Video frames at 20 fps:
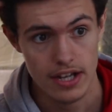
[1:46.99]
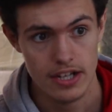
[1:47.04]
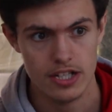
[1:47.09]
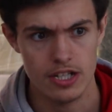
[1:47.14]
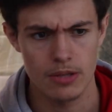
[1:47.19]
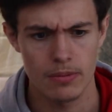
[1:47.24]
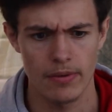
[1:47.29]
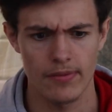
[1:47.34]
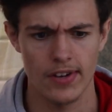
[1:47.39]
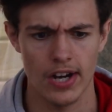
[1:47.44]

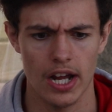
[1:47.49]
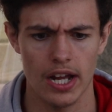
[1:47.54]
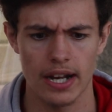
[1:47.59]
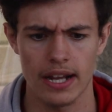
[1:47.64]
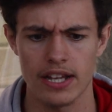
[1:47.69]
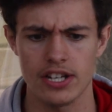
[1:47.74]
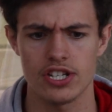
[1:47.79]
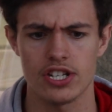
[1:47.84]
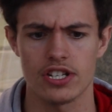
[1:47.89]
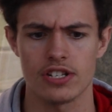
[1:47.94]
Tomb of
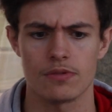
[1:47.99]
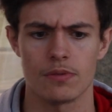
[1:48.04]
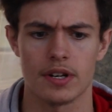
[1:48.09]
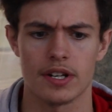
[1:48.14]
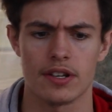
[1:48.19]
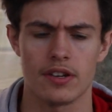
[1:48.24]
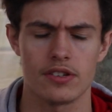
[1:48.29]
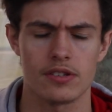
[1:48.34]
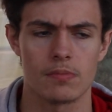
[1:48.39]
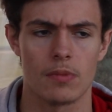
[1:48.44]
Annihilation is one
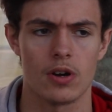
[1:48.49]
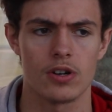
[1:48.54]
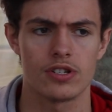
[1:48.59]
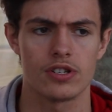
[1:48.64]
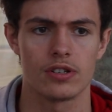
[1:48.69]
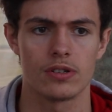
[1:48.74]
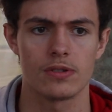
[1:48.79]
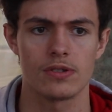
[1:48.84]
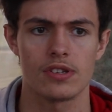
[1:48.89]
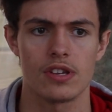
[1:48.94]
of those
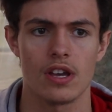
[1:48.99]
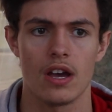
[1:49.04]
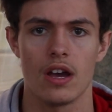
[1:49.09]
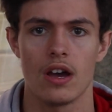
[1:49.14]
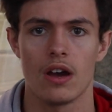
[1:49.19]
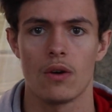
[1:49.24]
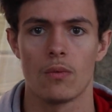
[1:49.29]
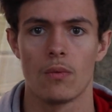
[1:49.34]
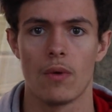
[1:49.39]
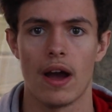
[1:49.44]
modules
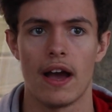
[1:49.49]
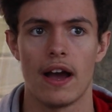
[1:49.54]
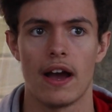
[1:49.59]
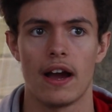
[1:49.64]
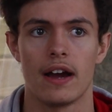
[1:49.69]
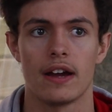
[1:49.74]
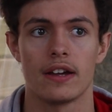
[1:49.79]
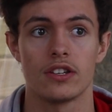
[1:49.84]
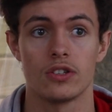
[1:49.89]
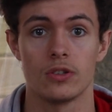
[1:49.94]

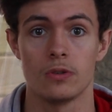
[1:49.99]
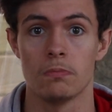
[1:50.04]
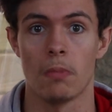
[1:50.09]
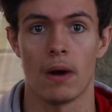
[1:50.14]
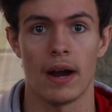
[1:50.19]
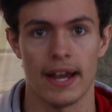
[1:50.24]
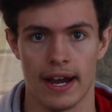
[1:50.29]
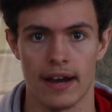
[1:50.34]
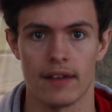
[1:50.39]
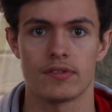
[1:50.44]
where you
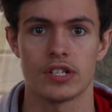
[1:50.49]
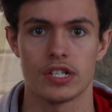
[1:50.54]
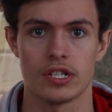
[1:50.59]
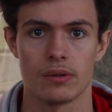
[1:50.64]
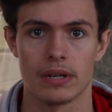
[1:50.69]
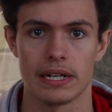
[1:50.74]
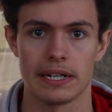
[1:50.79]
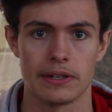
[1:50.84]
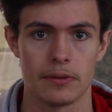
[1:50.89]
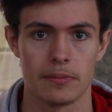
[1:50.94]
might have to
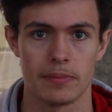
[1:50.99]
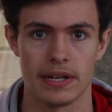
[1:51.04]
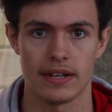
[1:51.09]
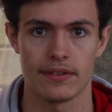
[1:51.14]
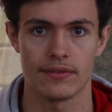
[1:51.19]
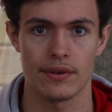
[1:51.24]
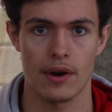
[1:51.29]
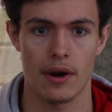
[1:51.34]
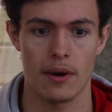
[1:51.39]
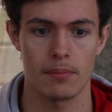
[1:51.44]
do a little bit
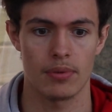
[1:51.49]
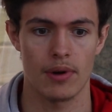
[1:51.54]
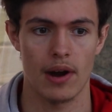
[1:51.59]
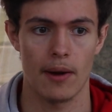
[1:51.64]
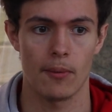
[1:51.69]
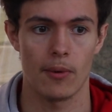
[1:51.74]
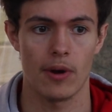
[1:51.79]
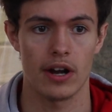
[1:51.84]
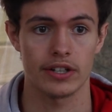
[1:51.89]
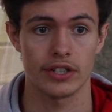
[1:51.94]
of your own
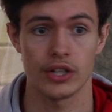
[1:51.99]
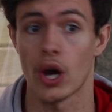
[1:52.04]
prep work.